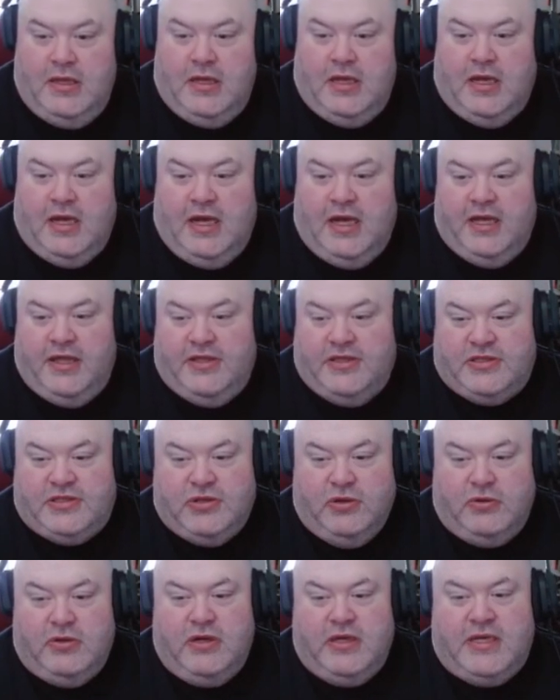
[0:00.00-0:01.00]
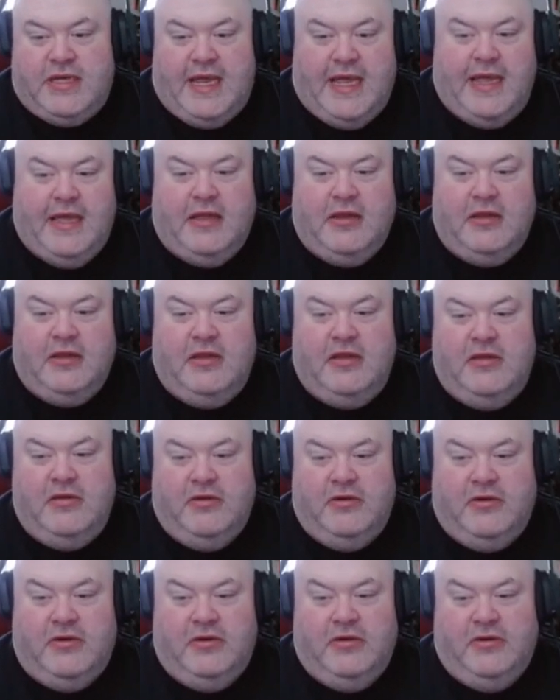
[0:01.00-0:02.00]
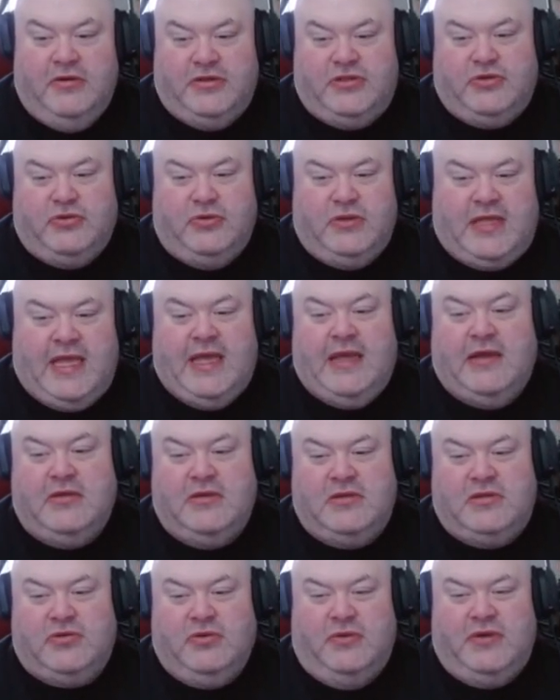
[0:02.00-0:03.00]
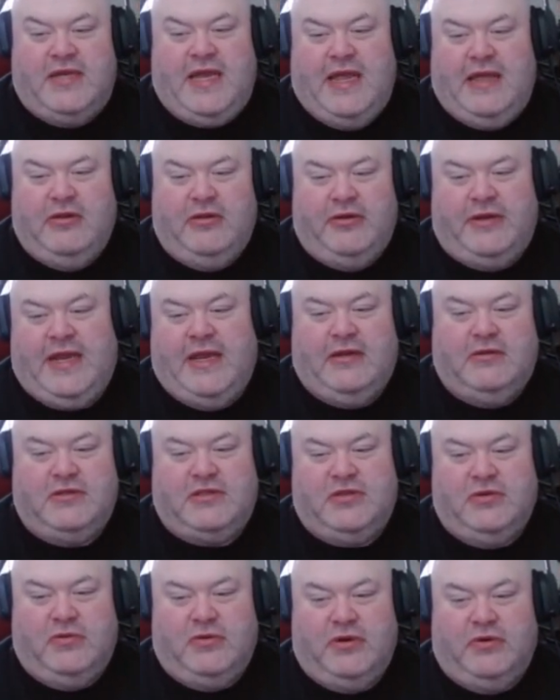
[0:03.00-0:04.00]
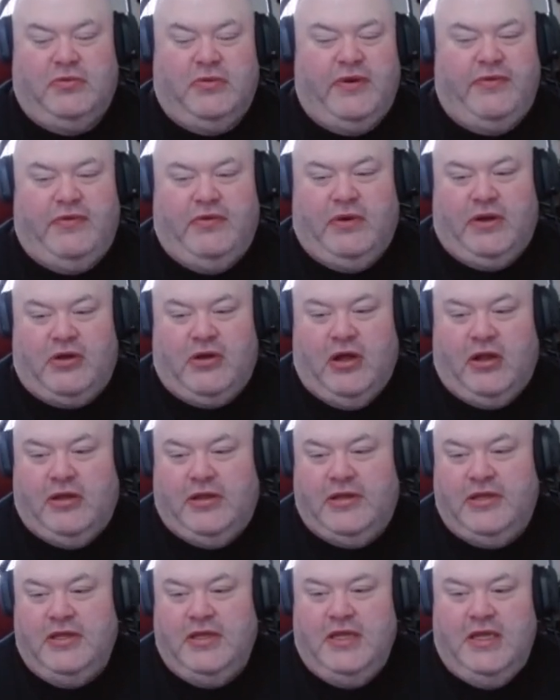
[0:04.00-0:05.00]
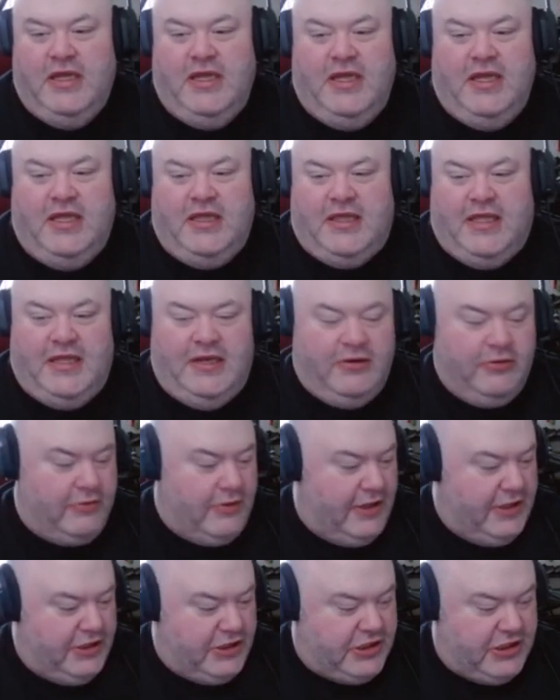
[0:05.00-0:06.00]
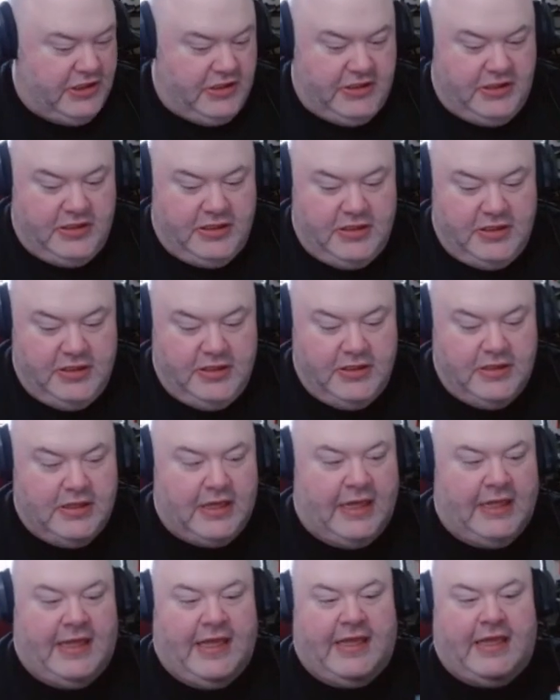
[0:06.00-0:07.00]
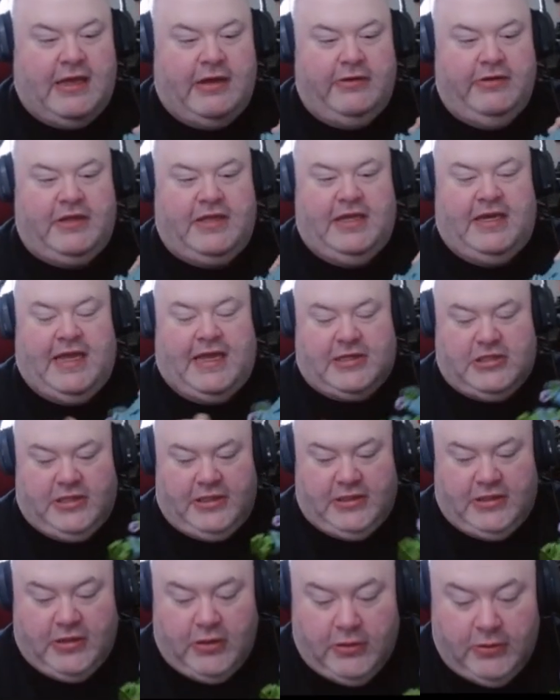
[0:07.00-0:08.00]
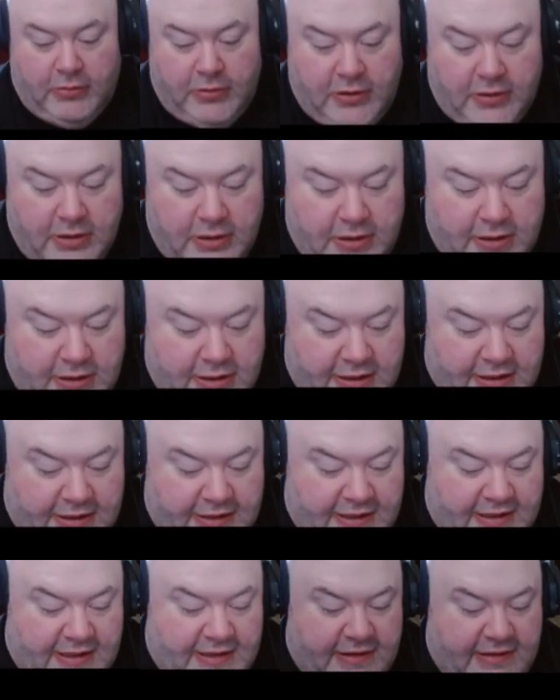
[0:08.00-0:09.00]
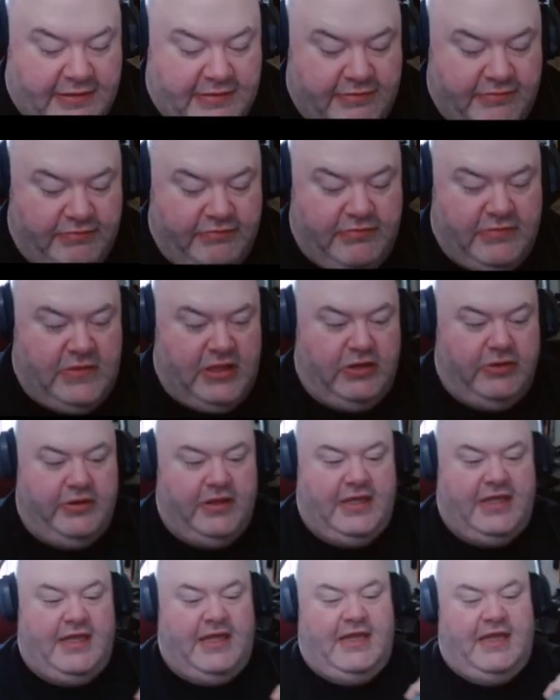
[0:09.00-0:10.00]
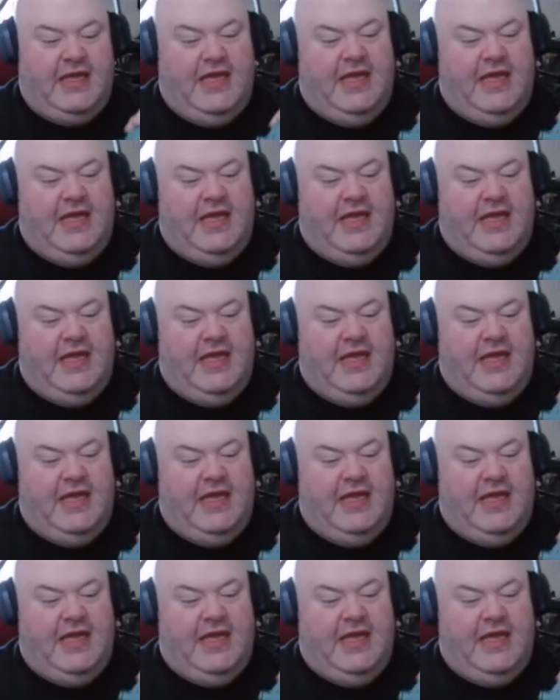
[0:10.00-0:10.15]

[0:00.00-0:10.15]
Uh, the sword tail, or tail sword tail, or tail sword, or whatever you want to call it. The integration, I like how it can actually go. It, it you know, it